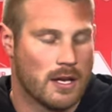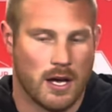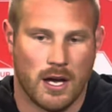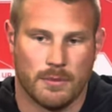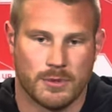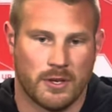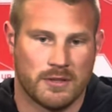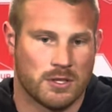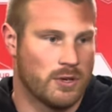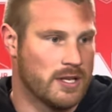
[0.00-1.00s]
So that
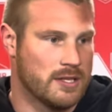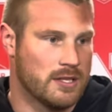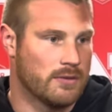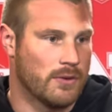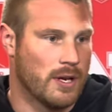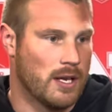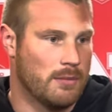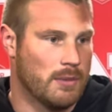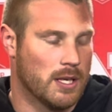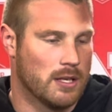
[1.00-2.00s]
was a transition for
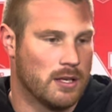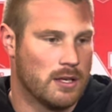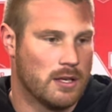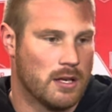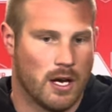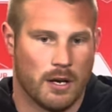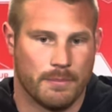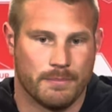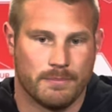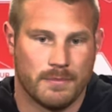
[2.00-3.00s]
him, and
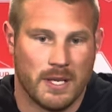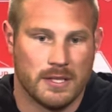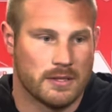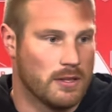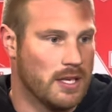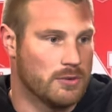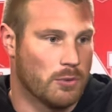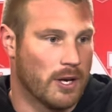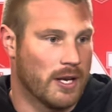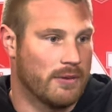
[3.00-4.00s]
he's
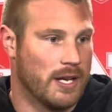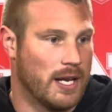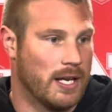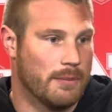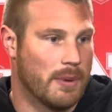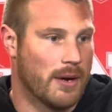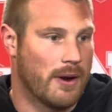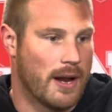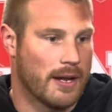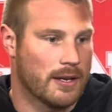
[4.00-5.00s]
working every day to get better
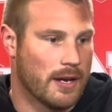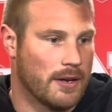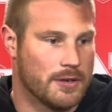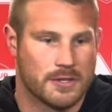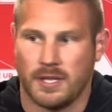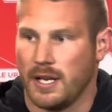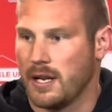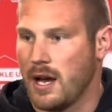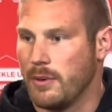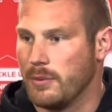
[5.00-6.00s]
at it, kind of understanding
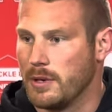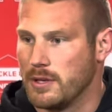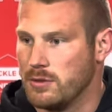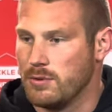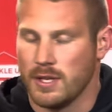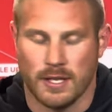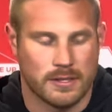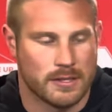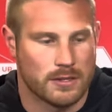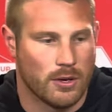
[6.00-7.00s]
how we want to do things.
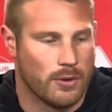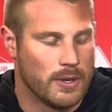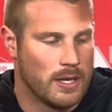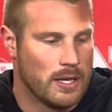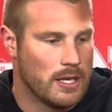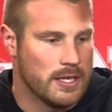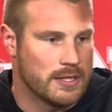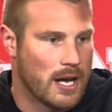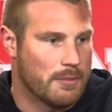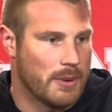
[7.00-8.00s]
And so he's
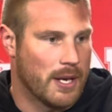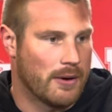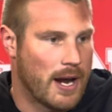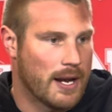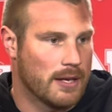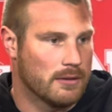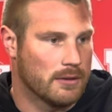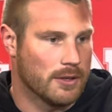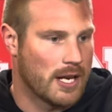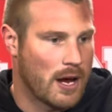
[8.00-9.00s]
gotten better at it,
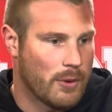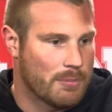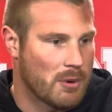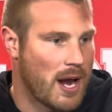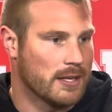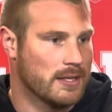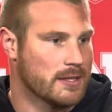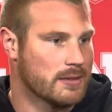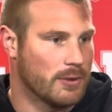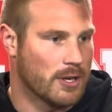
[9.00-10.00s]
learning how we
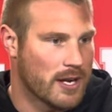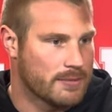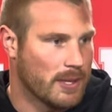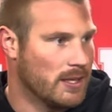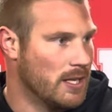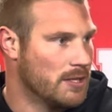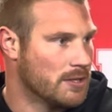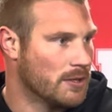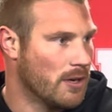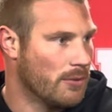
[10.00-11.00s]
practice, what our expectations
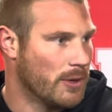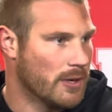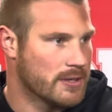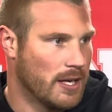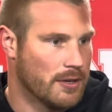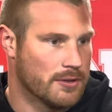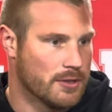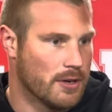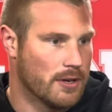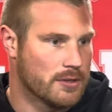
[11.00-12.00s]
are, what our standards are.